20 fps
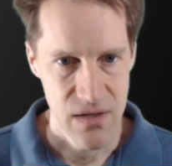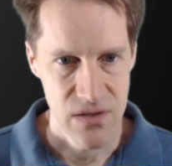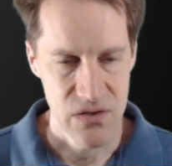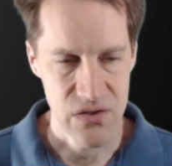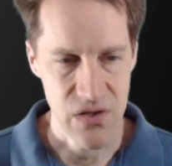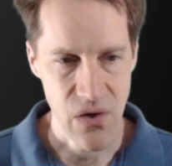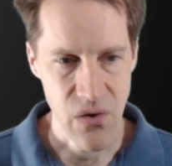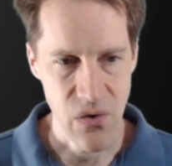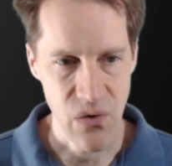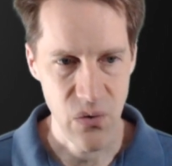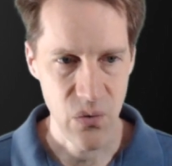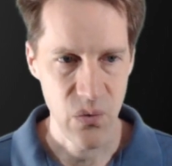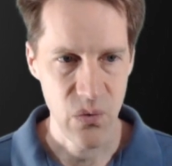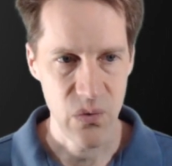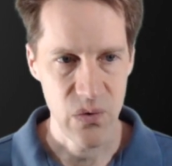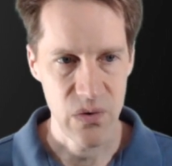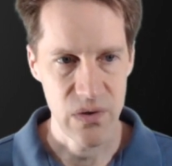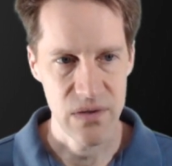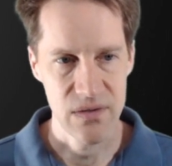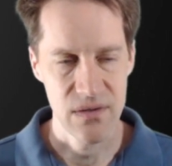
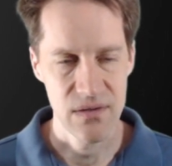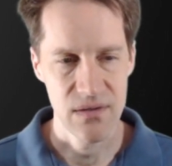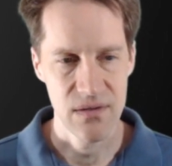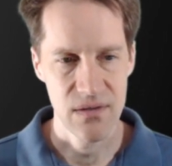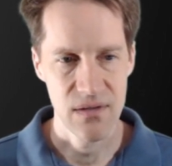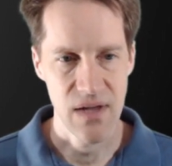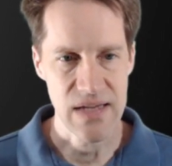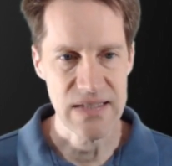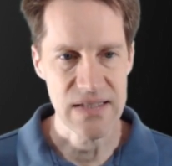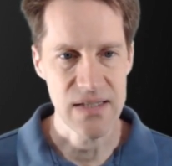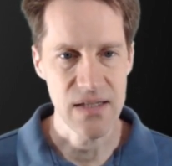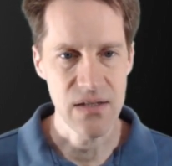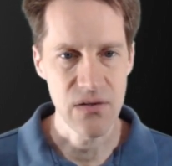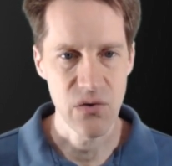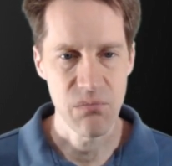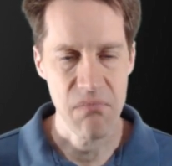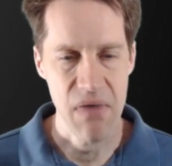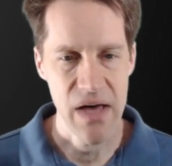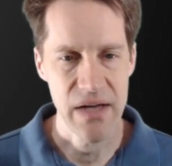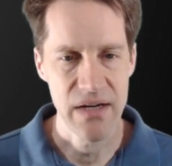So a
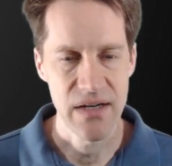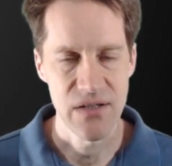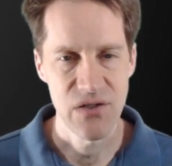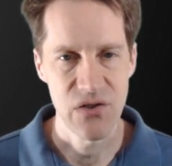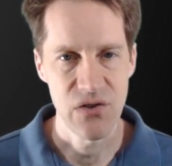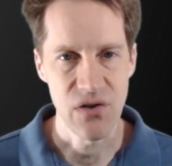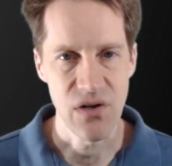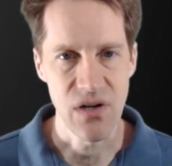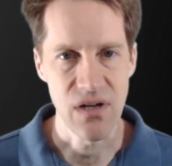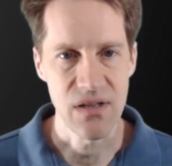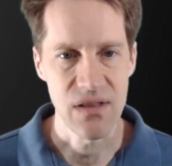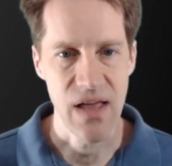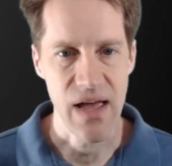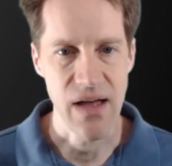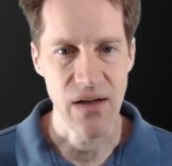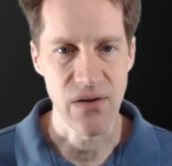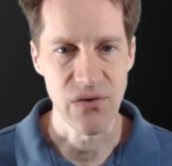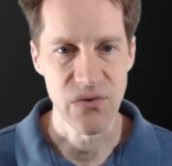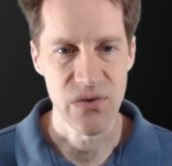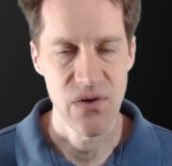single monitor
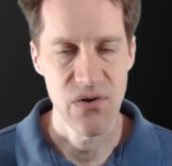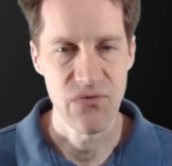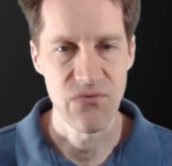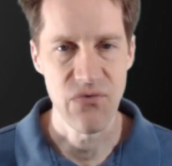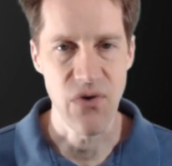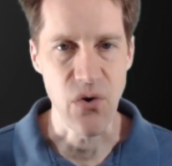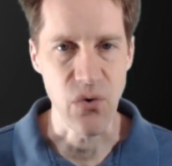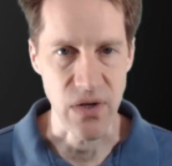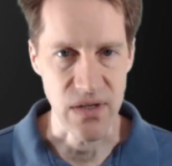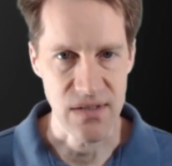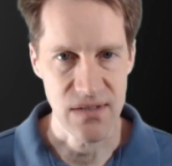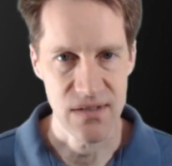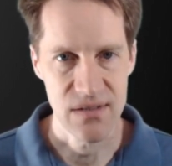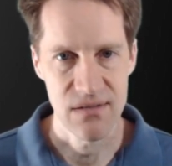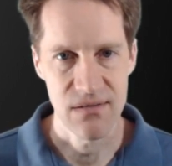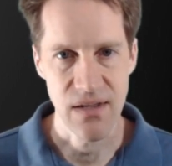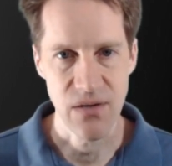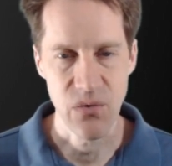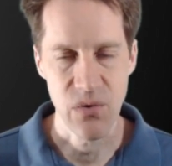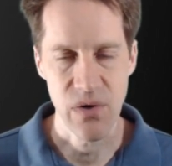allows
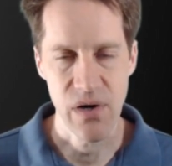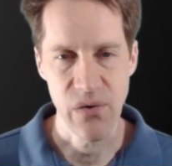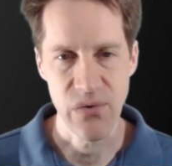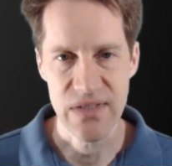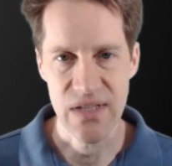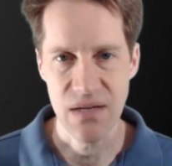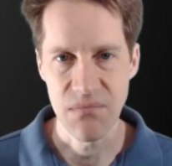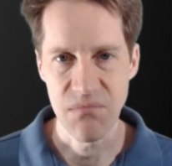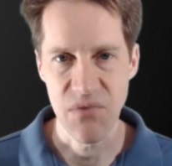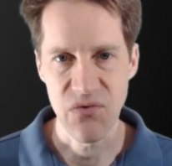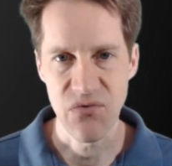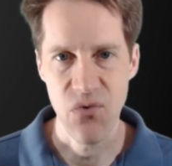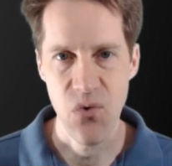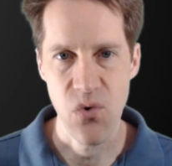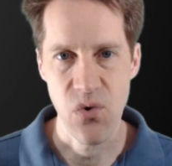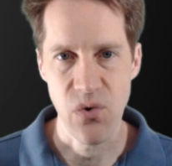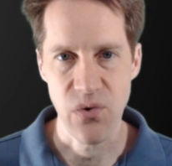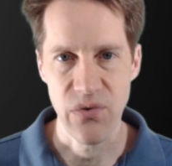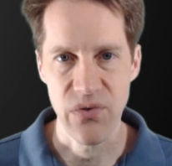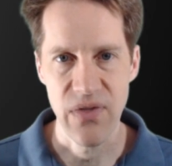focus. Like what I was saying
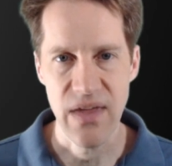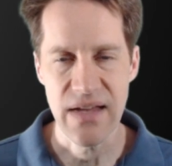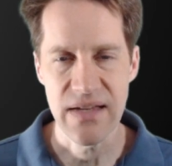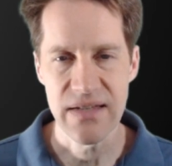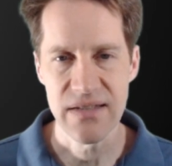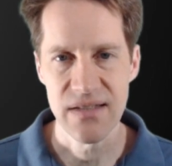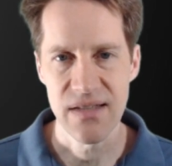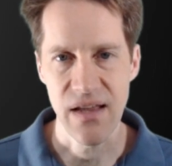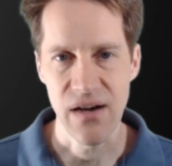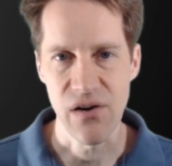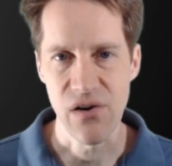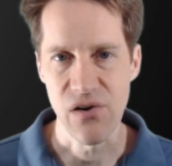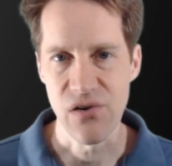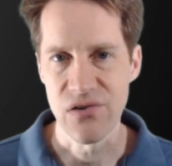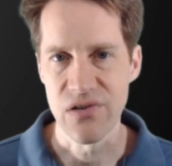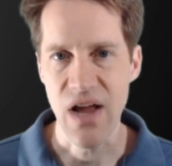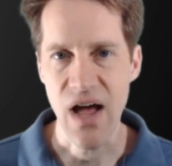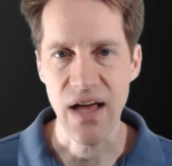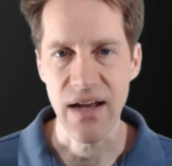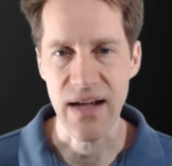before, things that are
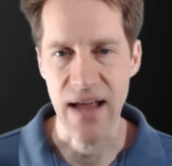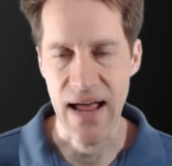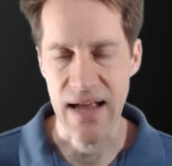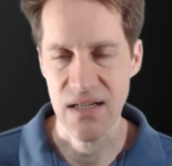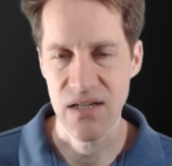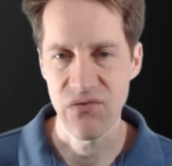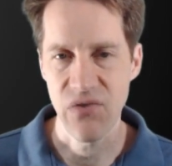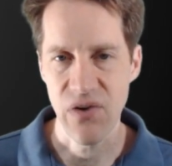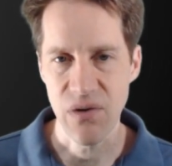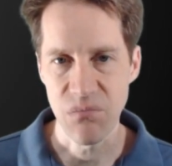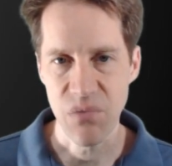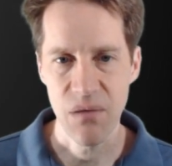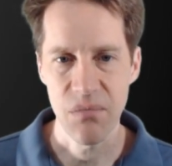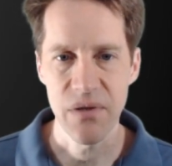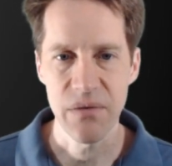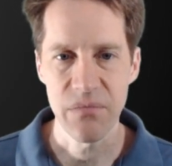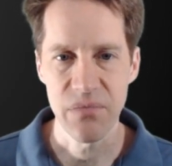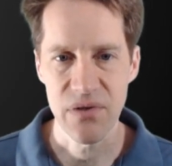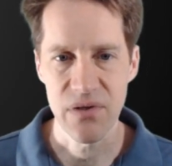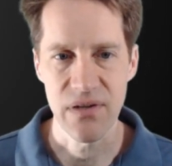non-active, I'd
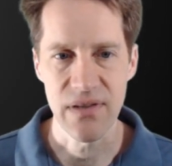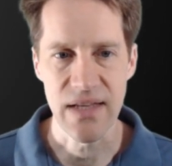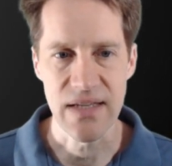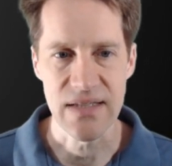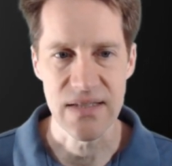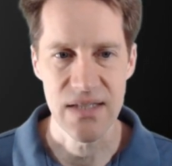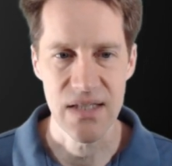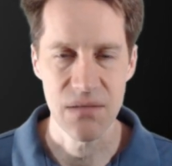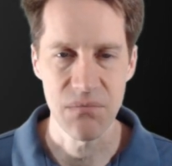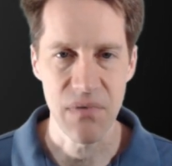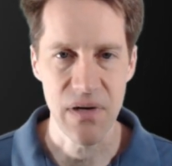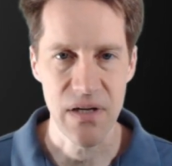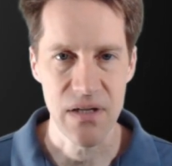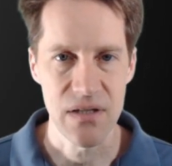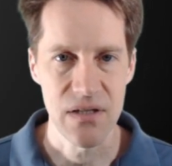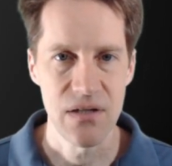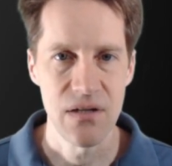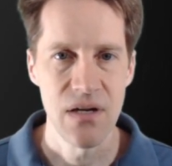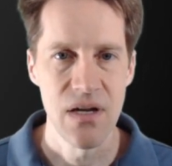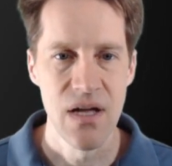probably put on that second
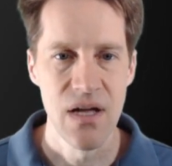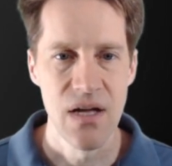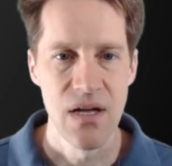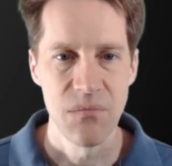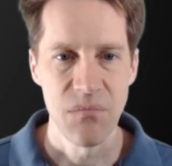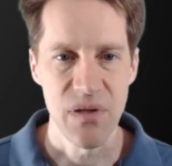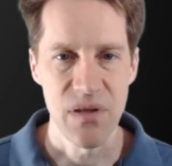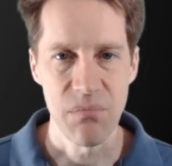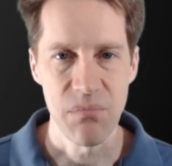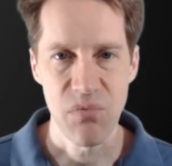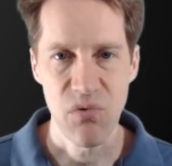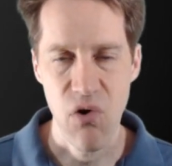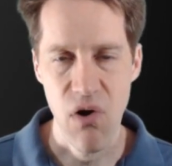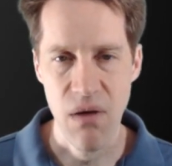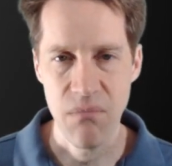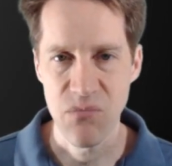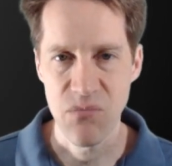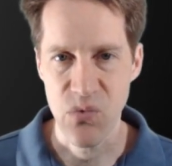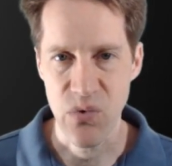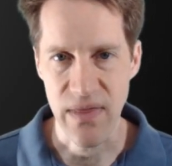monitor. But the
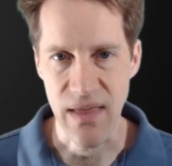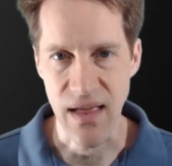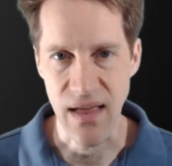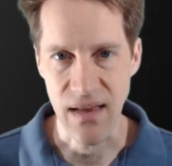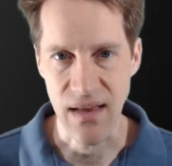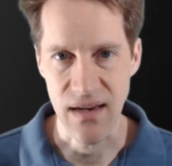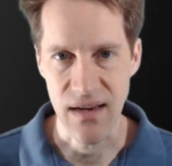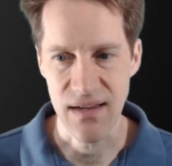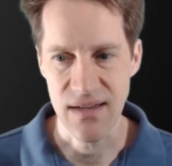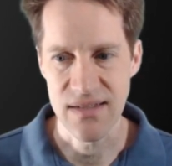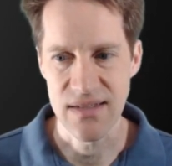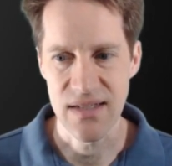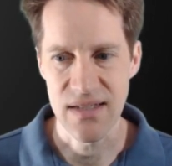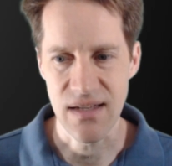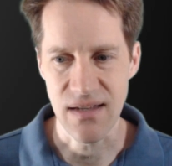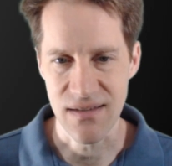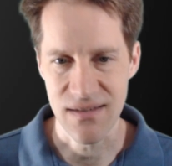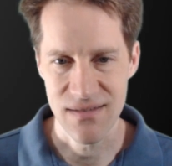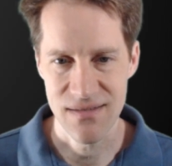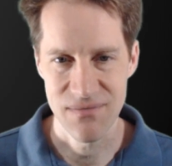problem with that is
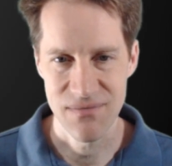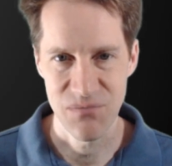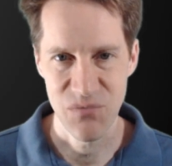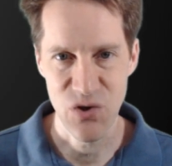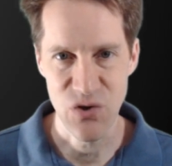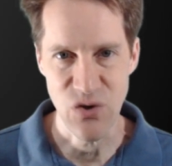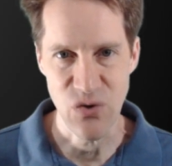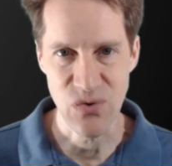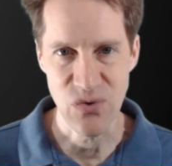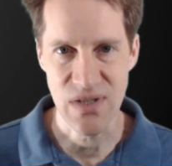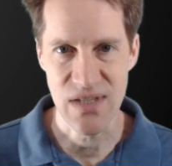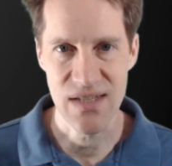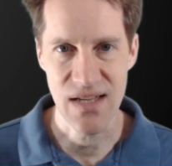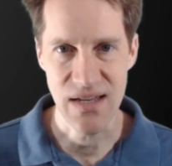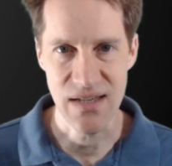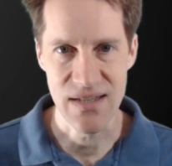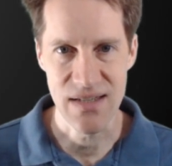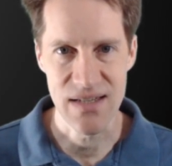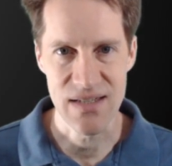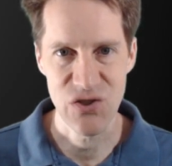it produces
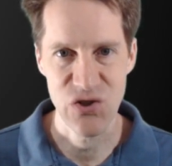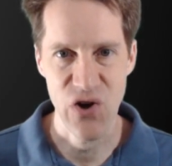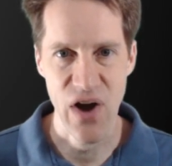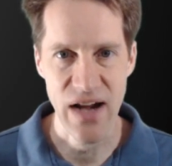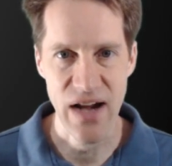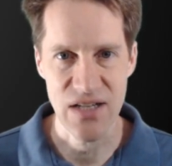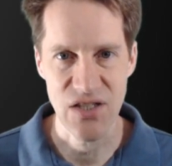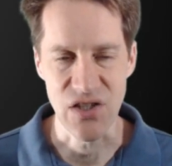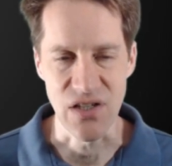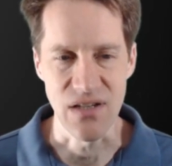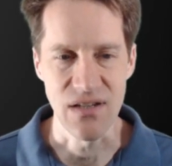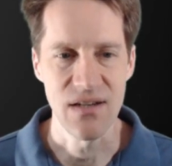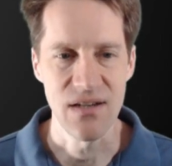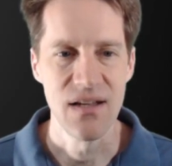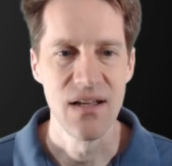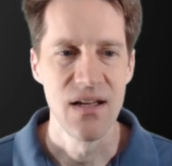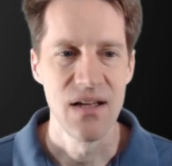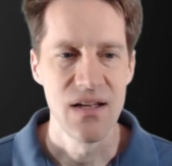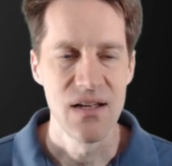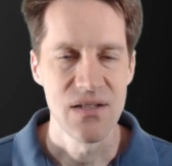a distraction.
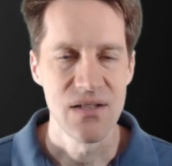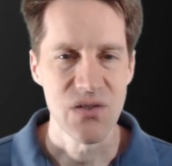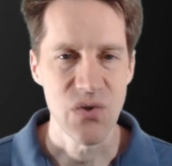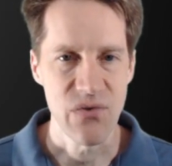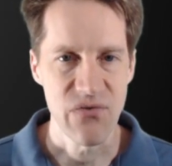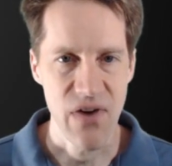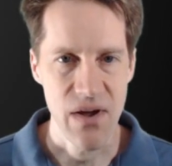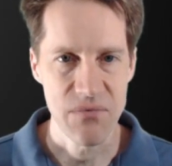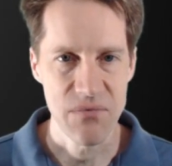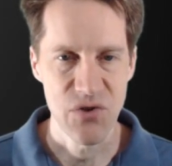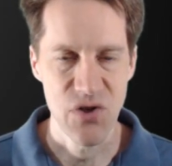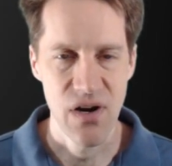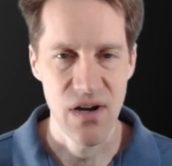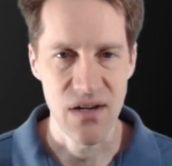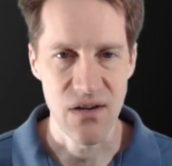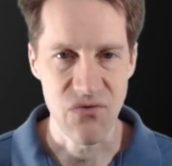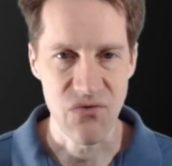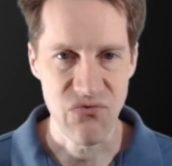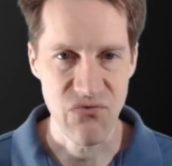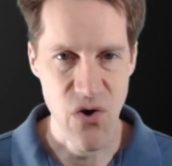So if I'm
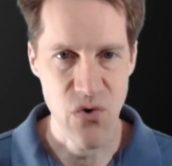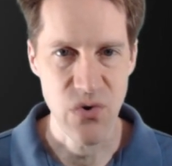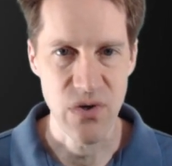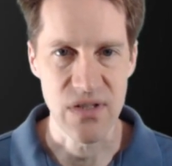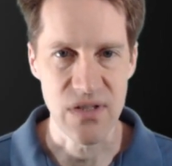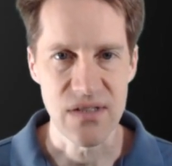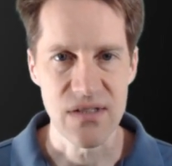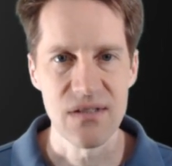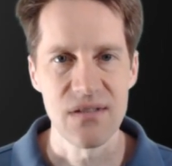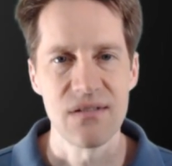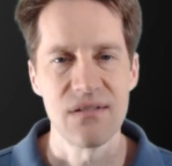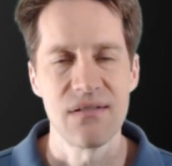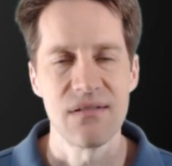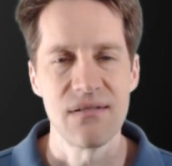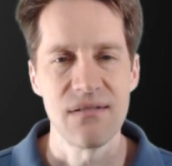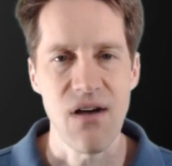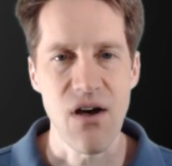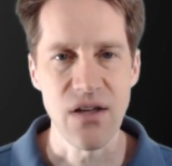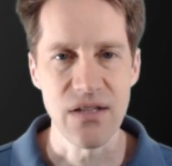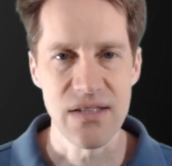trying to focus
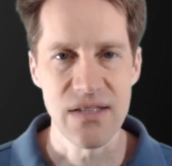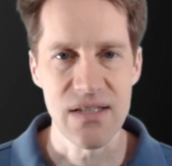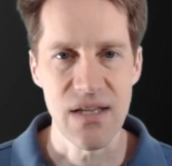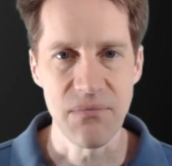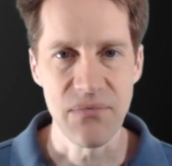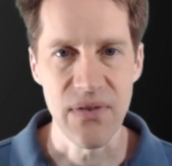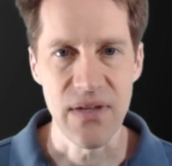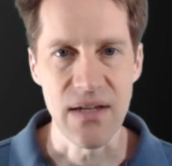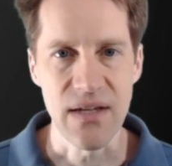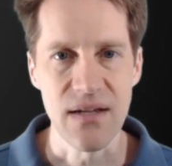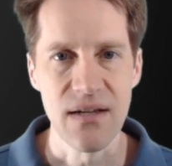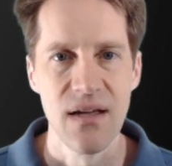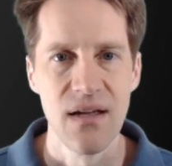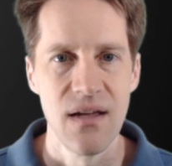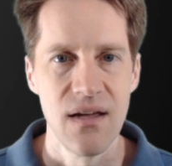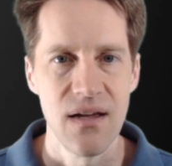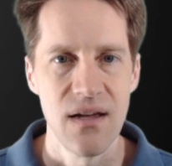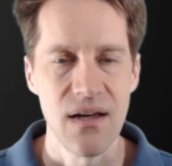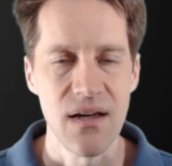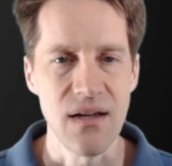on something
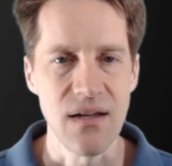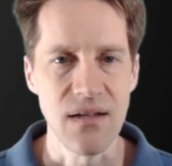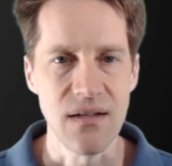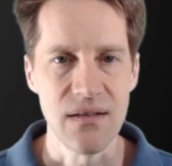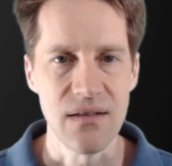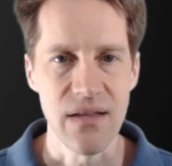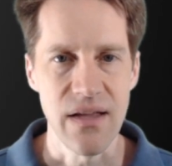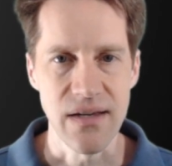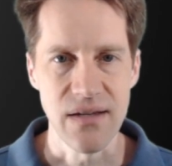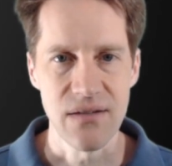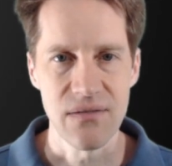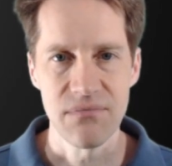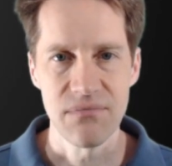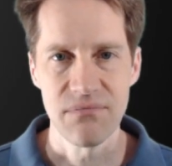like